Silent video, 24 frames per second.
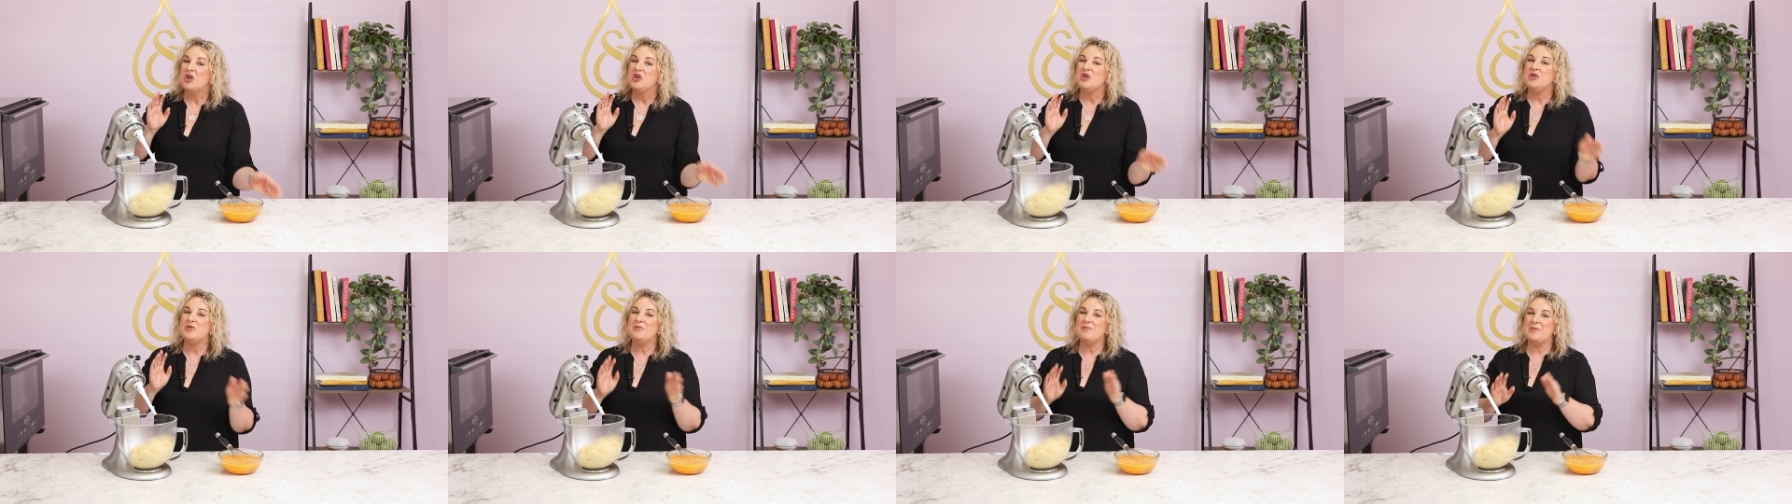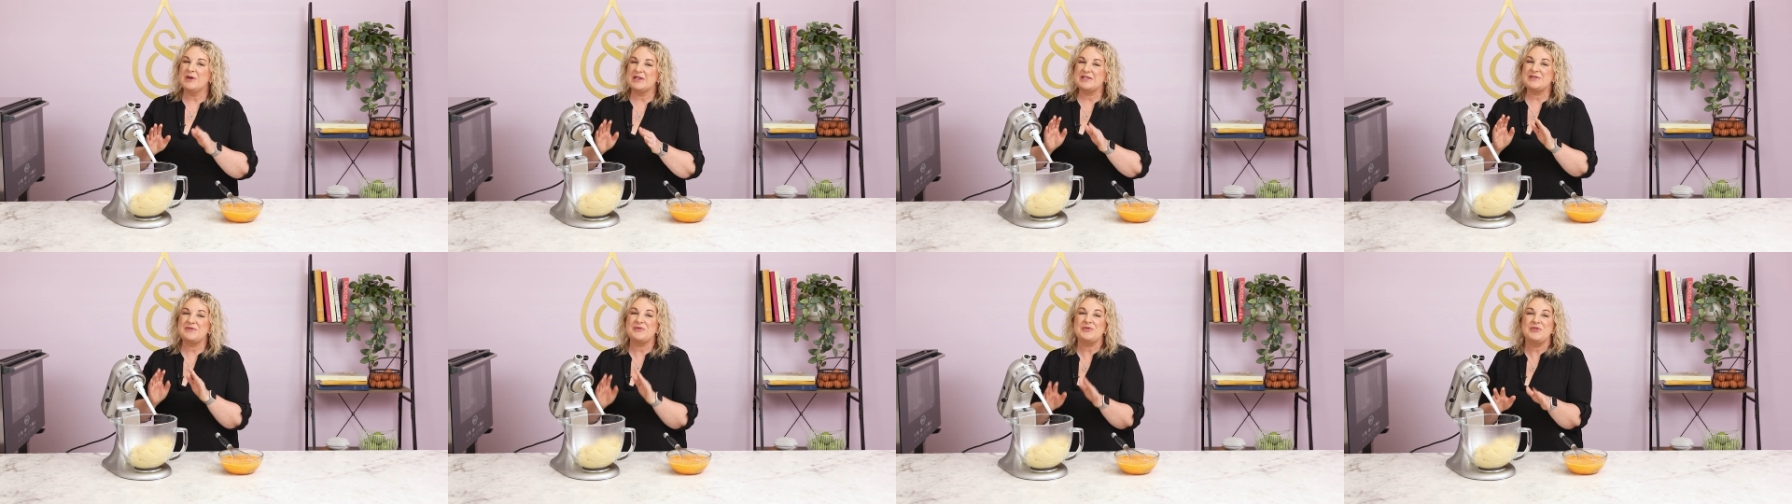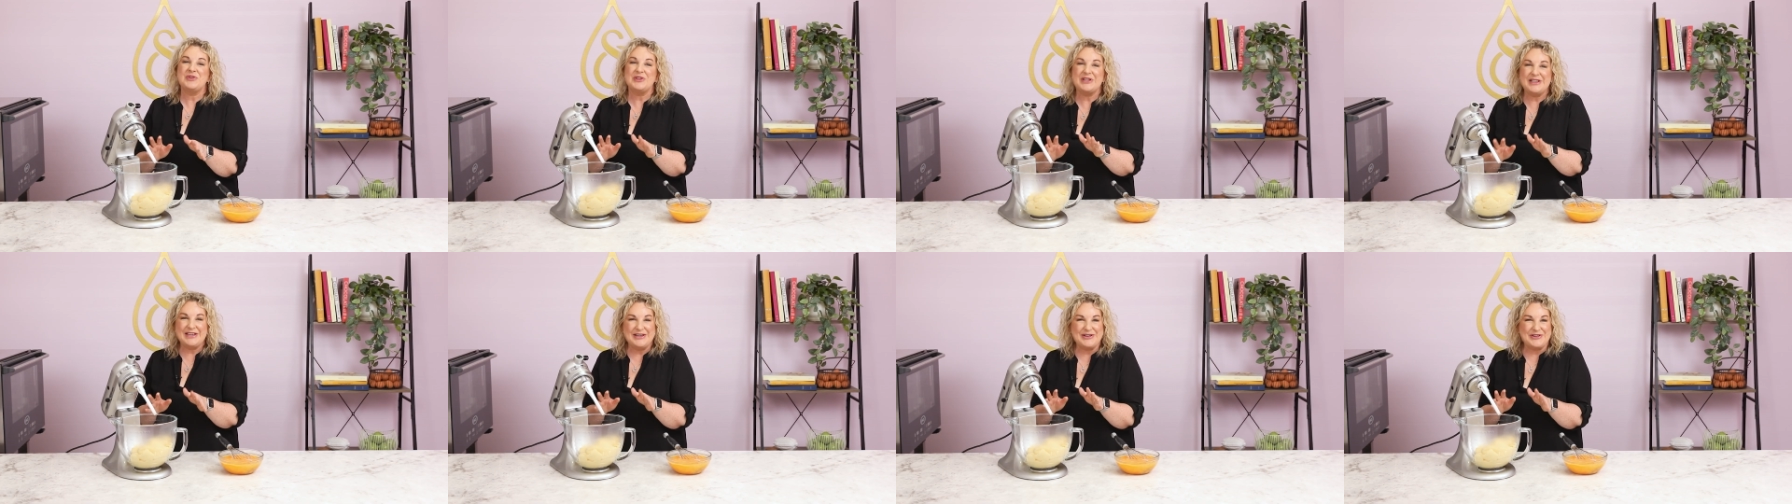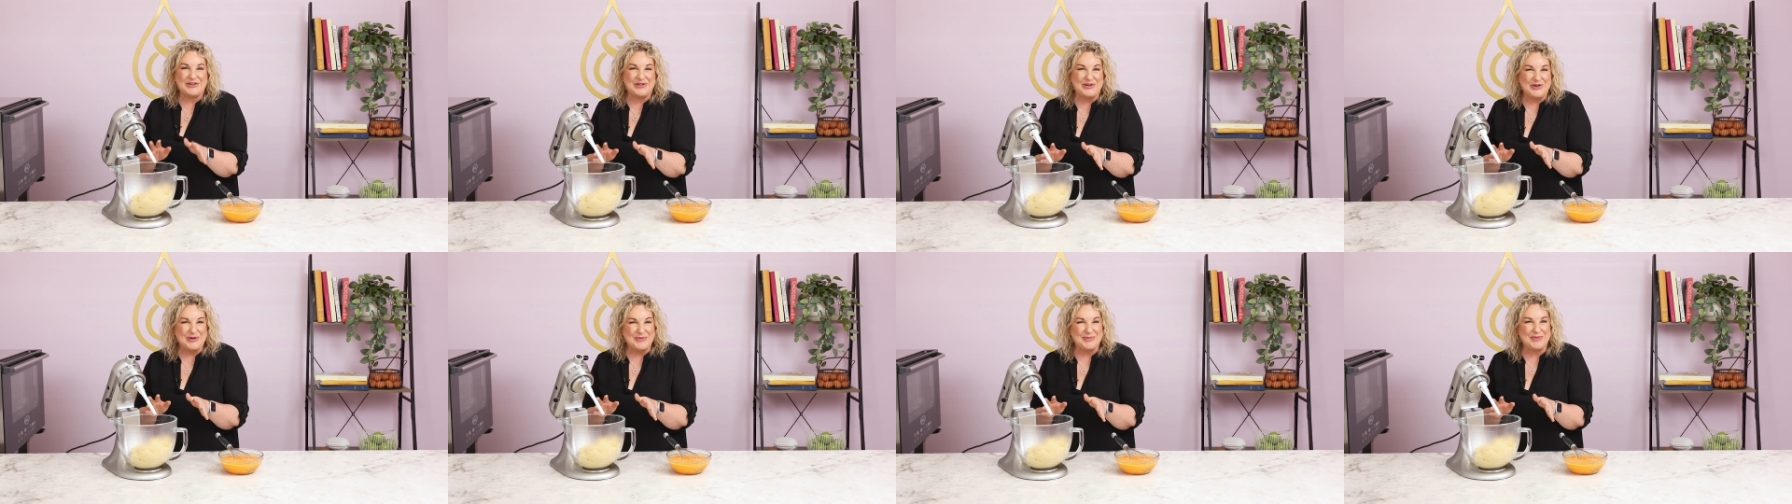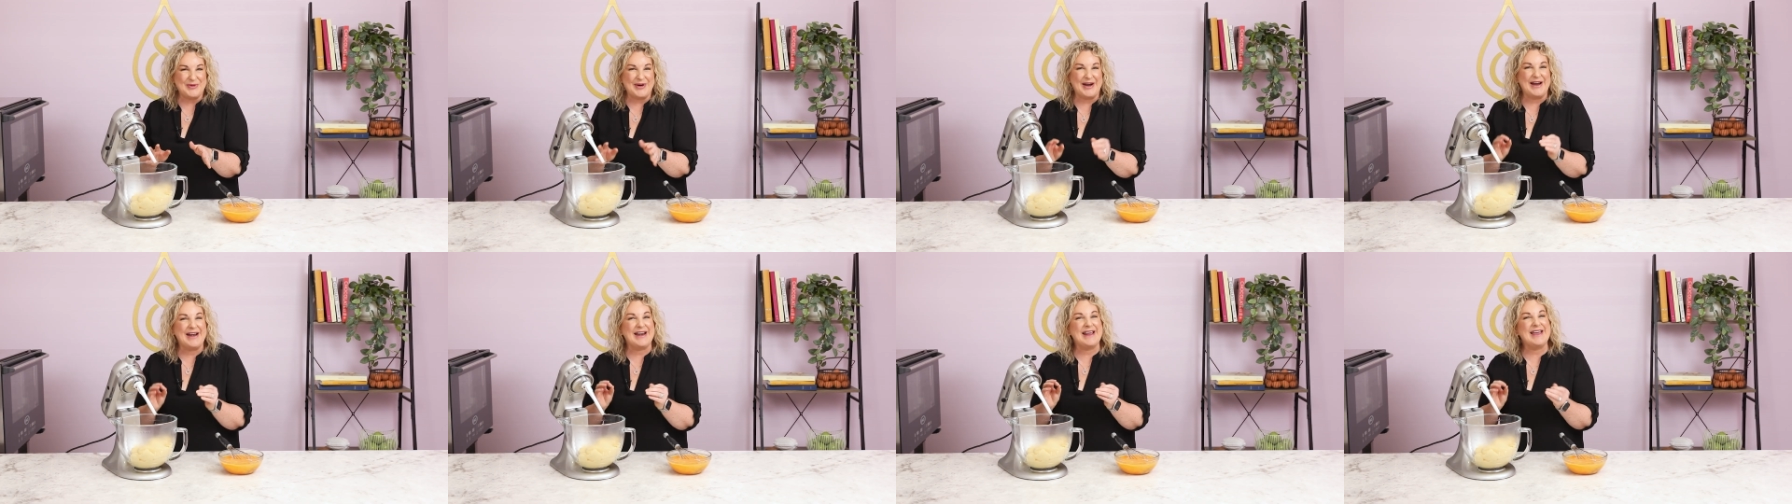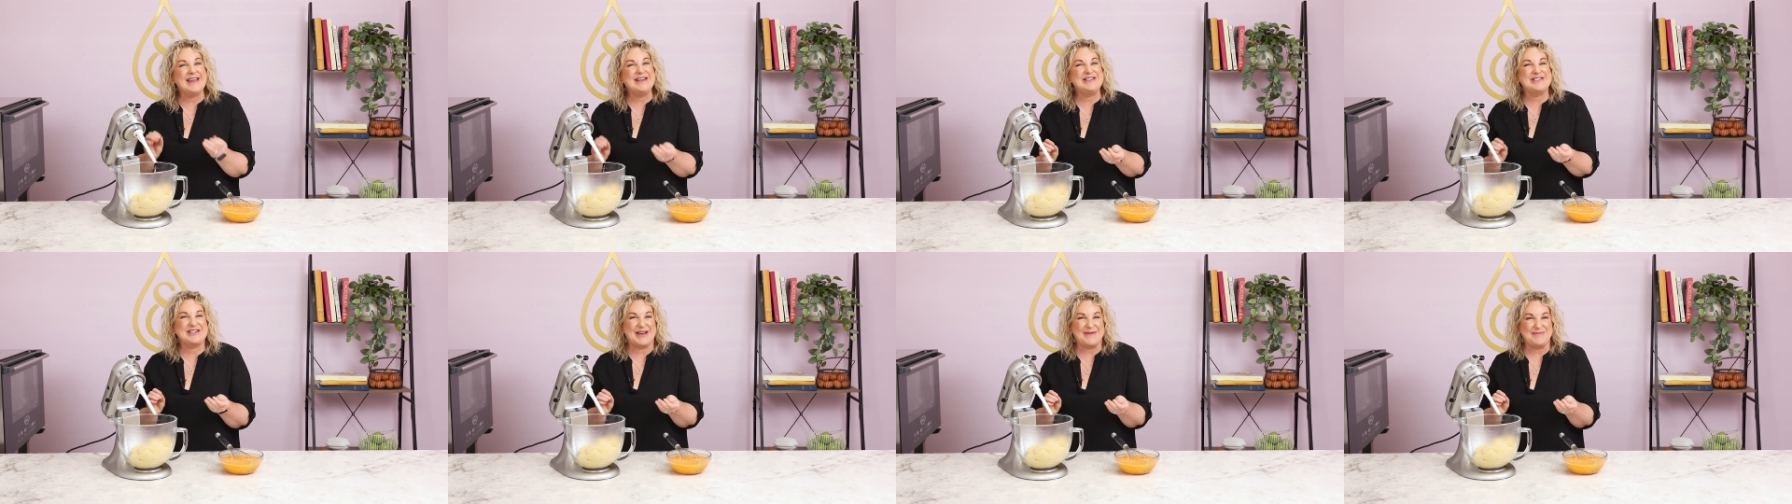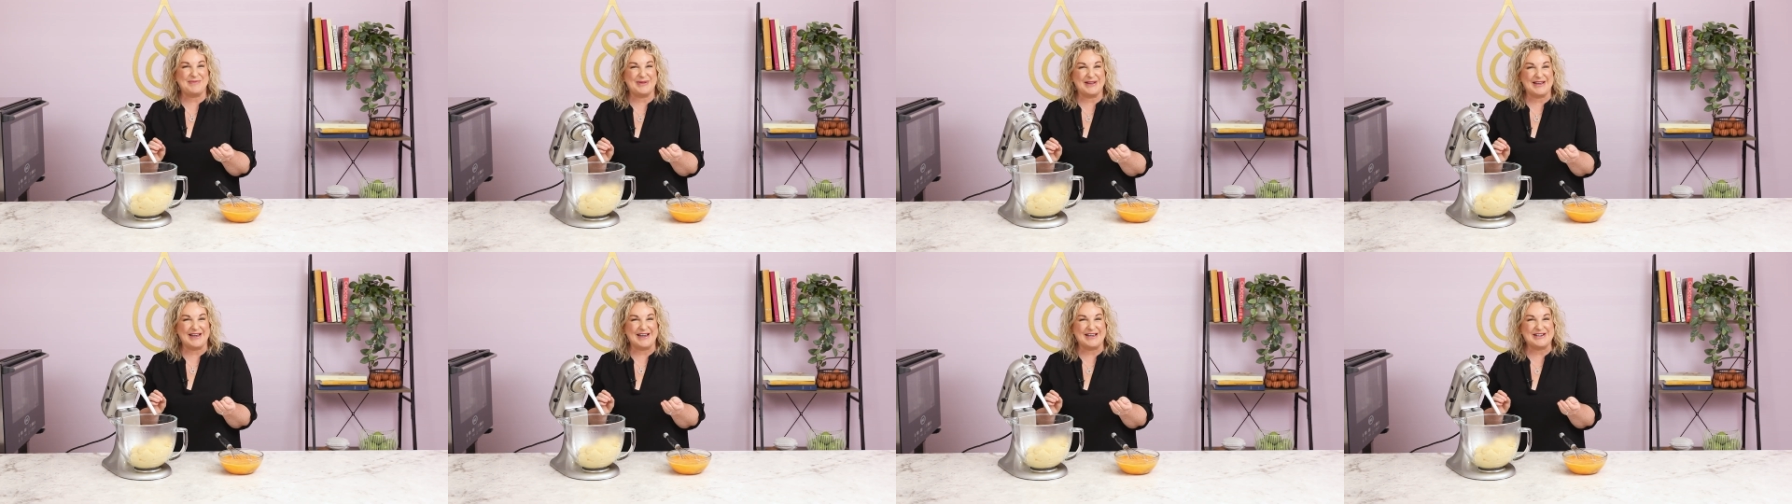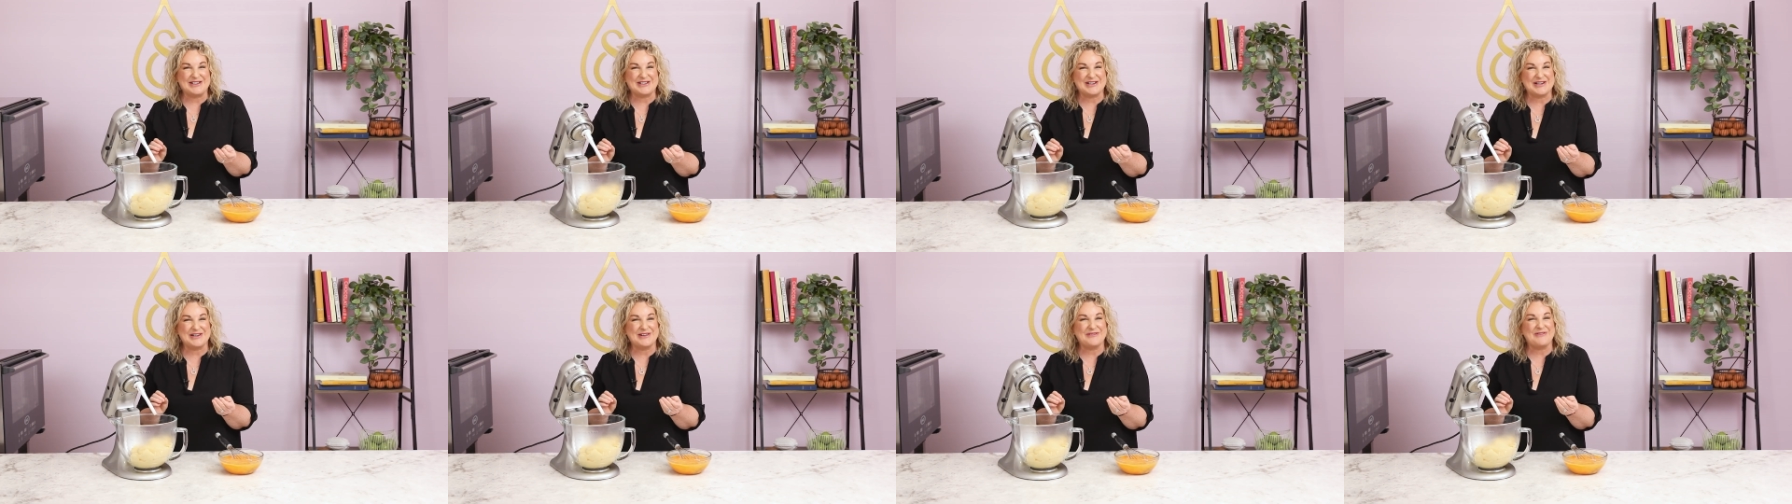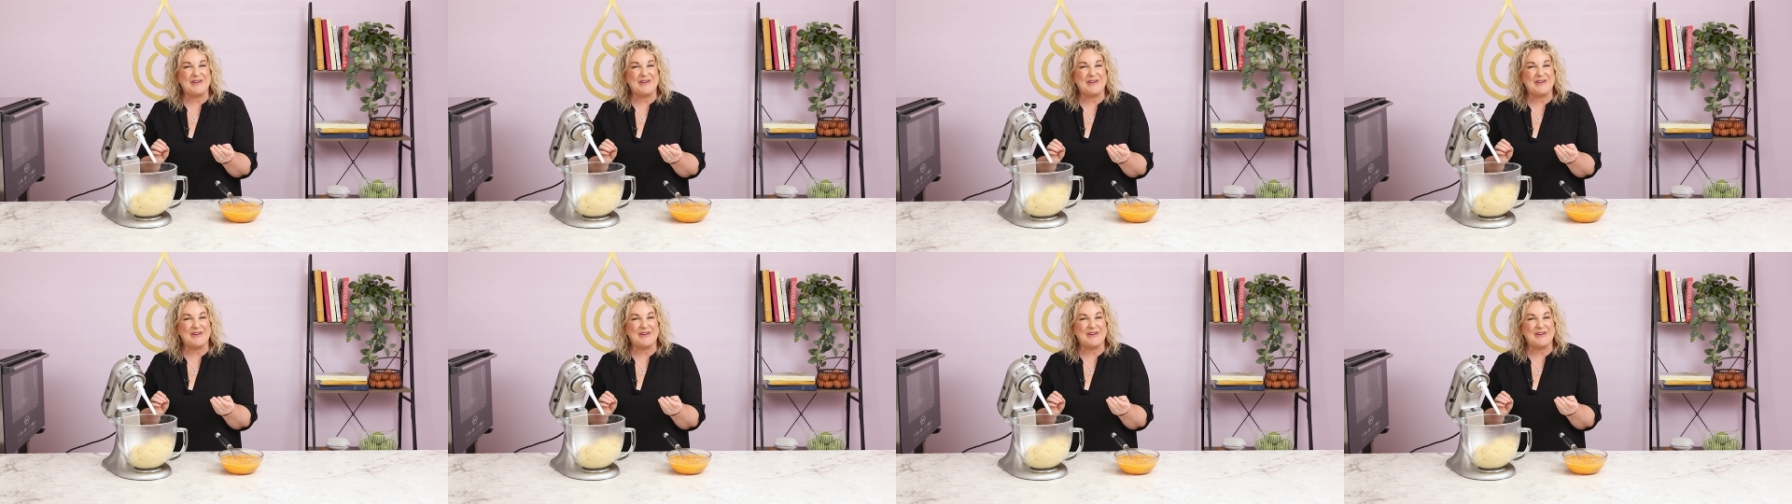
You must fully incorporate each application